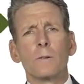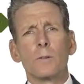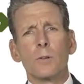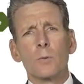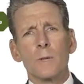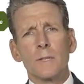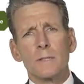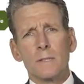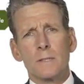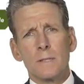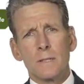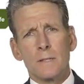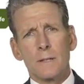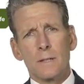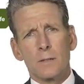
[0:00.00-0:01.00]
go into
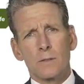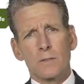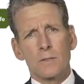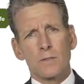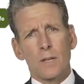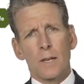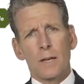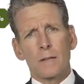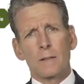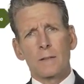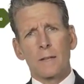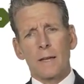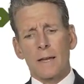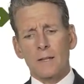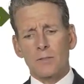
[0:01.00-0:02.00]
detailed design and
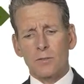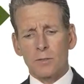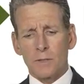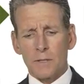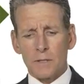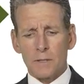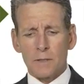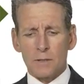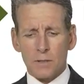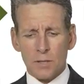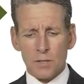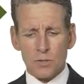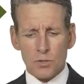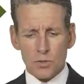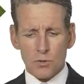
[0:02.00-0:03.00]
actually
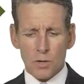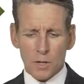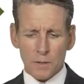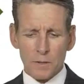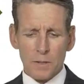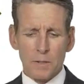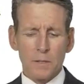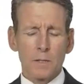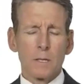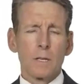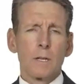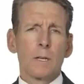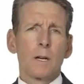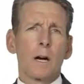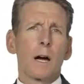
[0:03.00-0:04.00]
constructing,
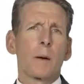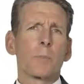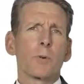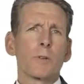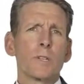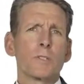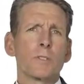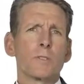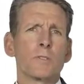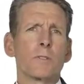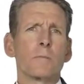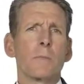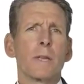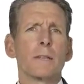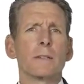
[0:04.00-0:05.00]
operations
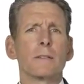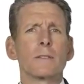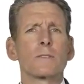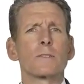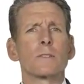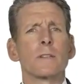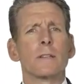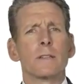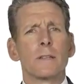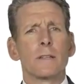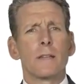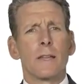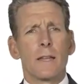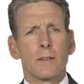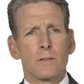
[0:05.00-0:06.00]
and maintenance, and then
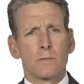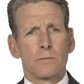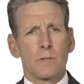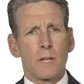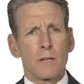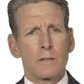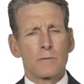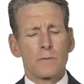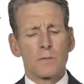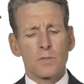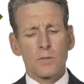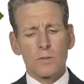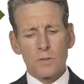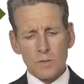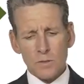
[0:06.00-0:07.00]
end of life.
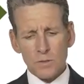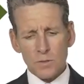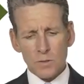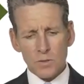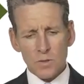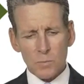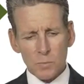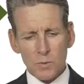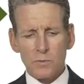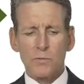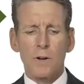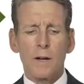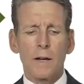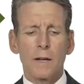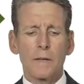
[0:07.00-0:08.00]
So this is a
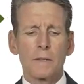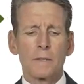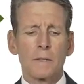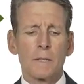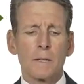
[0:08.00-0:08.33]
simplified